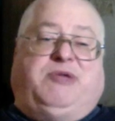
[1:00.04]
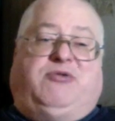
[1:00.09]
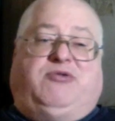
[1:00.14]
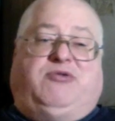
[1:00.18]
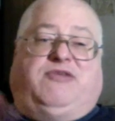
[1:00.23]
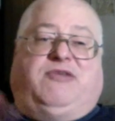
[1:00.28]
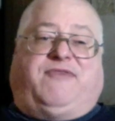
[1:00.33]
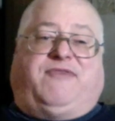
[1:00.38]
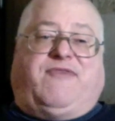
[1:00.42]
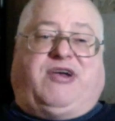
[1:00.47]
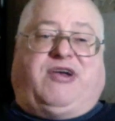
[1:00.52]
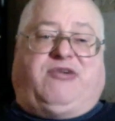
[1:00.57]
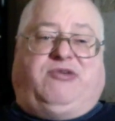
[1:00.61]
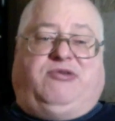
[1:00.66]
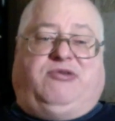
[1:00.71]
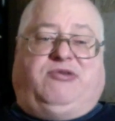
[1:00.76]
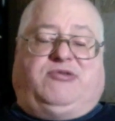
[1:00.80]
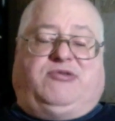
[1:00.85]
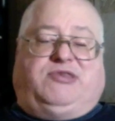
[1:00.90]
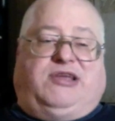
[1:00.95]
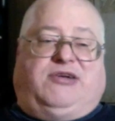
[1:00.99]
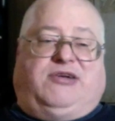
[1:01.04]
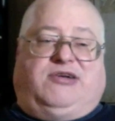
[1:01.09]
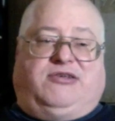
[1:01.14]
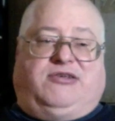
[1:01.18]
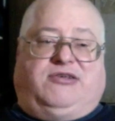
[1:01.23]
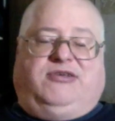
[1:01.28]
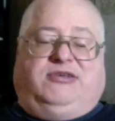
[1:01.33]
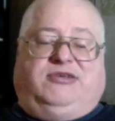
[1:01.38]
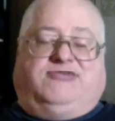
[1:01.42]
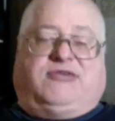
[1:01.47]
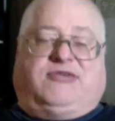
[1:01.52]
doing the fair use thing on
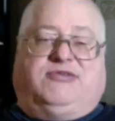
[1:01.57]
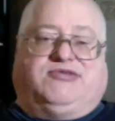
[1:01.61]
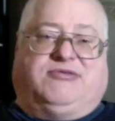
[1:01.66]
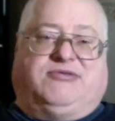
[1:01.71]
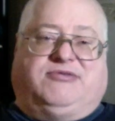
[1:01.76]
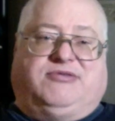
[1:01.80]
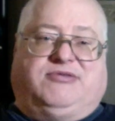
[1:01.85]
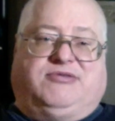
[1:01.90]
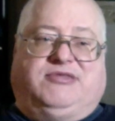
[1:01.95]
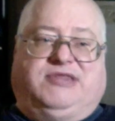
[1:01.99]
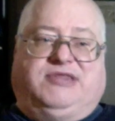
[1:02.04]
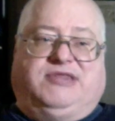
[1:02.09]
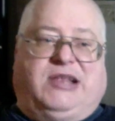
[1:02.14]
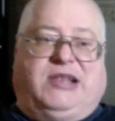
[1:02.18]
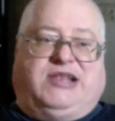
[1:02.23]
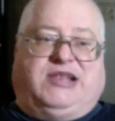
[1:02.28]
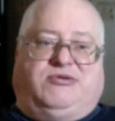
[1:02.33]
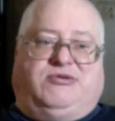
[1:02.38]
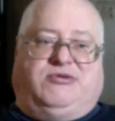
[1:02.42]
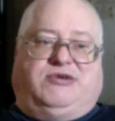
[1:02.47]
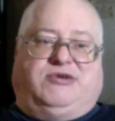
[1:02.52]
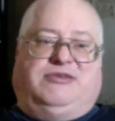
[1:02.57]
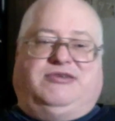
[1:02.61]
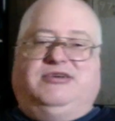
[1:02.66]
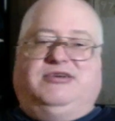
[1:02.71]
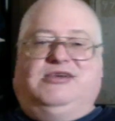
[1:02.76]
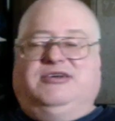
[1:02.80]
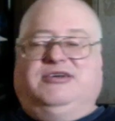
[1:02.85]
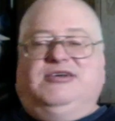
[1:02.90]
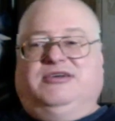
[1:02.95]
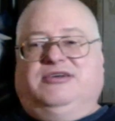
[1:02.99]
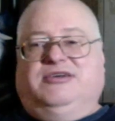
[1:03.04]
it, you know, so that's annoying.
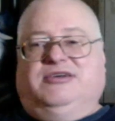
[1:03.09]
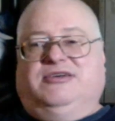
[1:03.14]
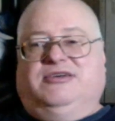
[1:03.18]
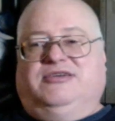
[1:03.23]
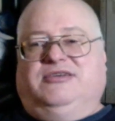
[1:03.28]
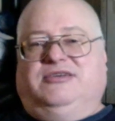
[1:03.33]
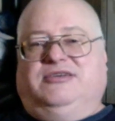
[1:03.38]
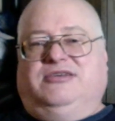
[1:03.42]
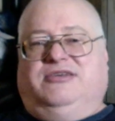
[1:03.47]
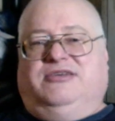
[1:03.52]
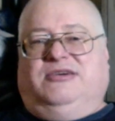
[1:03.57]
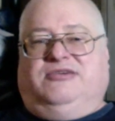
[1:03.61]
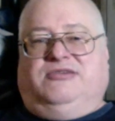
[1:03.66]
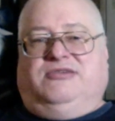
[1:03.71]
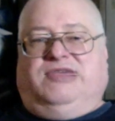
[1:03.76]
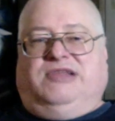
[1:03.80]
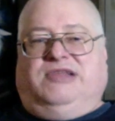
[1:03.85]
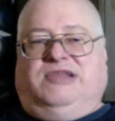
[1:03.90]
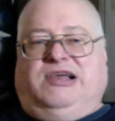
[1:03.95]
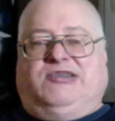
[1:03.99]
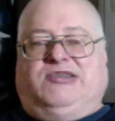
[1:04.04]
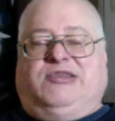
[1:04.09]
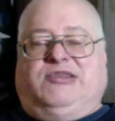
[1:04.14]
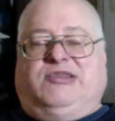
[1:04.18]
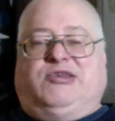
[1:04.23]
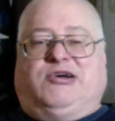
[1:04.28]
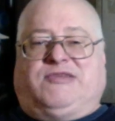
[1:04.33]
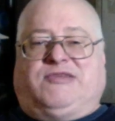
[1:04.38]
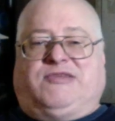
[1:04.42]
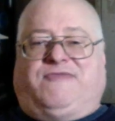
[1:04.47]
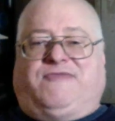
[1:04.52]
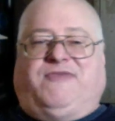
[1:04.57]
You know, I thought
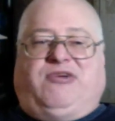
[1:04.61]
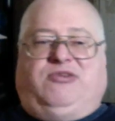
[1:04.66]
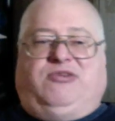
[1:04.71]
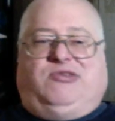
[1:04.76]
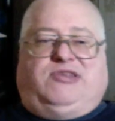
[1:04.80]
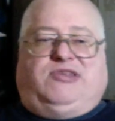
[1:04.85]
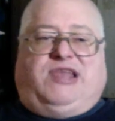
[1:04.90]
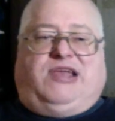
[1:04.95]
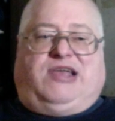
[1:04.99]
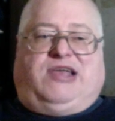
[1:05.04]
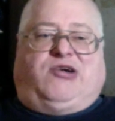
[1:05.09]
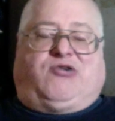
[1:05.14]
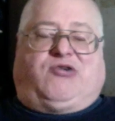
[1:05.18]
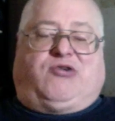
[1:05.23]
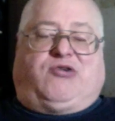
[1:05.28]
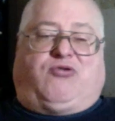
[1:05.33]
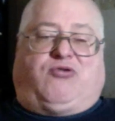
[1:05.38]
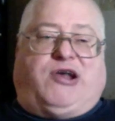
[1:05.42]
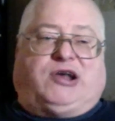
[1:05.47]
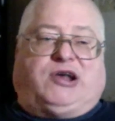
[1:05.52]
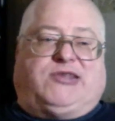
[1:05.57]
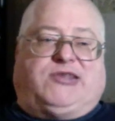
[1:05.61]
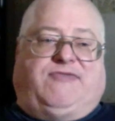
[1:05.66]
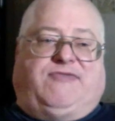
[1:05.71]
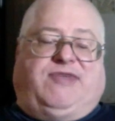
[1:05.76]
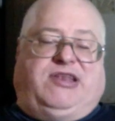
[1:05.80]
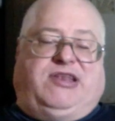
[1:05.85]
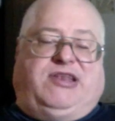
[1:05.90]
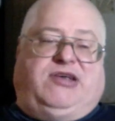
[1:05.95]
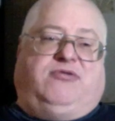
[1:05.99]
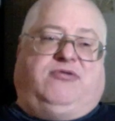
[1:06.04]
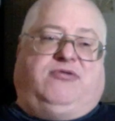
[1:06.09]
the fair use thing across the
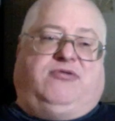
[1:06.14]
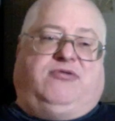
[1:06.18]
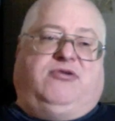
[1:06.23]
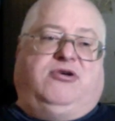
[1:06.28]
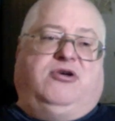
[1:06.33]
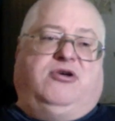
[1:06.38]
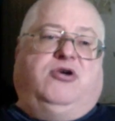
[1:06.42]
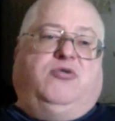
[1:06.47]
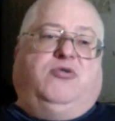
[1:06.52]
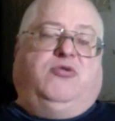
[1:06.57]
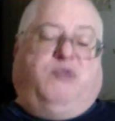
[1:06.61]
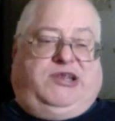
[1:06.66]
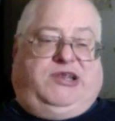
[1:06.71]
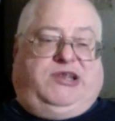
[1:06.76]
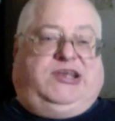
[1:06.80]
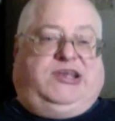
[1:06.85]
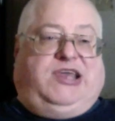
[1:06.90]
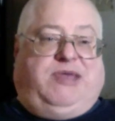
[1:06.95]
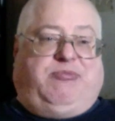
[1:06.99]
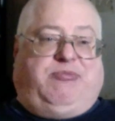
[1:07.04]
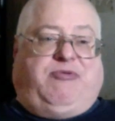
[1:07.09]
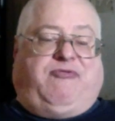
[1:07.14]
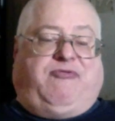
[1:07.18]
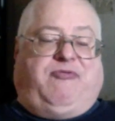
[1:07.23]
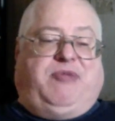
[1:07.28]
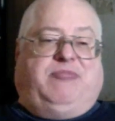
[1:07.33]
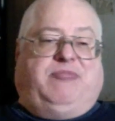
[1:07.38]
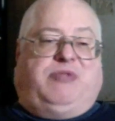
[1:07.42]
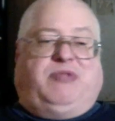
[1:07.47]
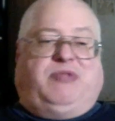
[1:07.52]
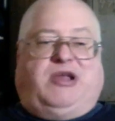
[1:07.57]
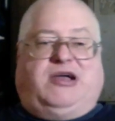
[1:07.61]
video would keep it from being
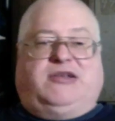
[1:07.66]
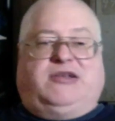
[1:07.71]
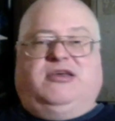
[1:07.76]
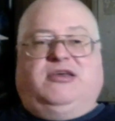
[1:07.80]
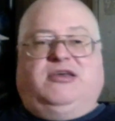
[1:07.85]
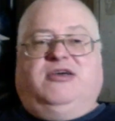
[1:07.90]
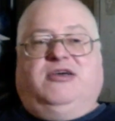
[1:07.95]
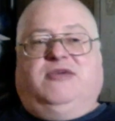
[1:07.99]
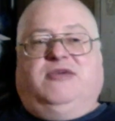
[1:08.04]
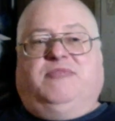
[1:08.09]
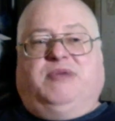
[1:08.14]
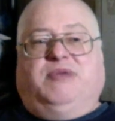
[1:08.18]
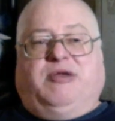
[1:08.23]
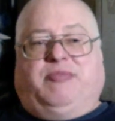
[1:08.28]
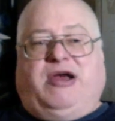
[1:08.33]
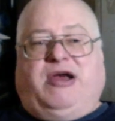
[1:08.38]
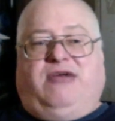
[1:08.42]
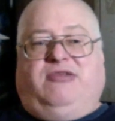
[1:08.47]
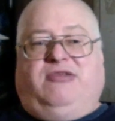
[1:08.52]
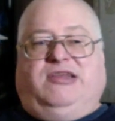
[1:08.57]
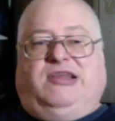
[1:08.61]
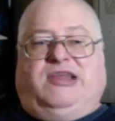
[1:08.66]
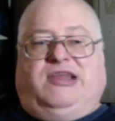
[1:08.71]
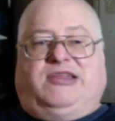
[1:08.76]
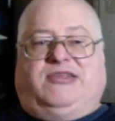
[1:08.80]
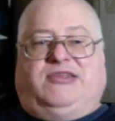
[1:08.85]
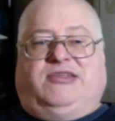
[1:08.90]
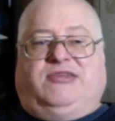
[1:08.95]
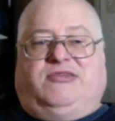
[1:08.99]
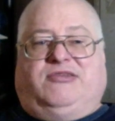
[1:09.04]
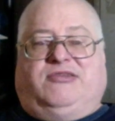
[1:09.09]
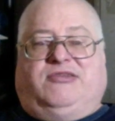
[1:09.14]
blocked, but apparently, like,
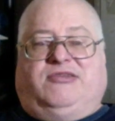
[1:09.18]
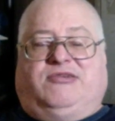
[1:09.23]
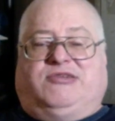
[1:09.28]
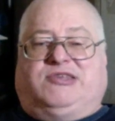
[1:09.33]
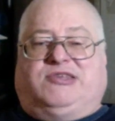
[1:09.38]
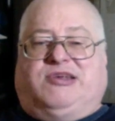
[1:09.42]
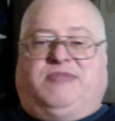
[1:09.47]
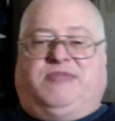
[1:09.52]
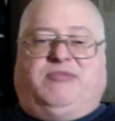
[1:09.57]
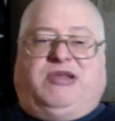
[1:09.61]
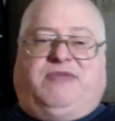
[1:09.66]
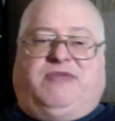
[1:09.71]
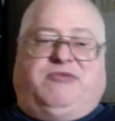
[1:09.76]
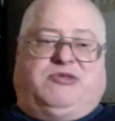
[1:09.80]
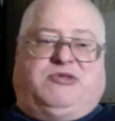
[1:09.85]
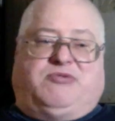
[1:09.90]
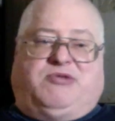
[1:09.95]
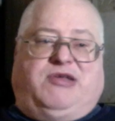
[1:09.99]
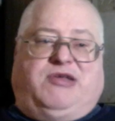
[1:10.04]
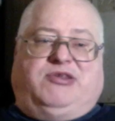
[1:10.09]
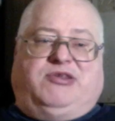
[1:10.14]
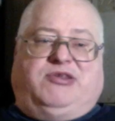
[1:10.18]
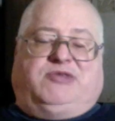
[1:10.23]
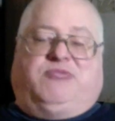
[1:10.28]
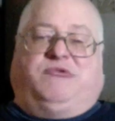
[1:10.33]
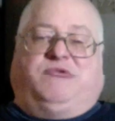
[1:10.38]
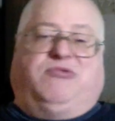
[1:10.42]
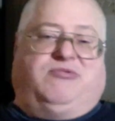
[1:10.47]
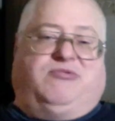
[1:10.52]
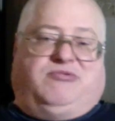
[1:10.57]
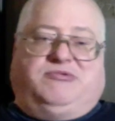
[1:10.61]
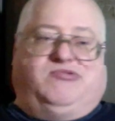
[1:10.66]
there's some levels where that just
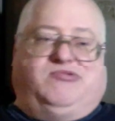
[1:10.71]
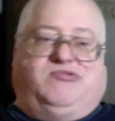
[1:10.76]
won't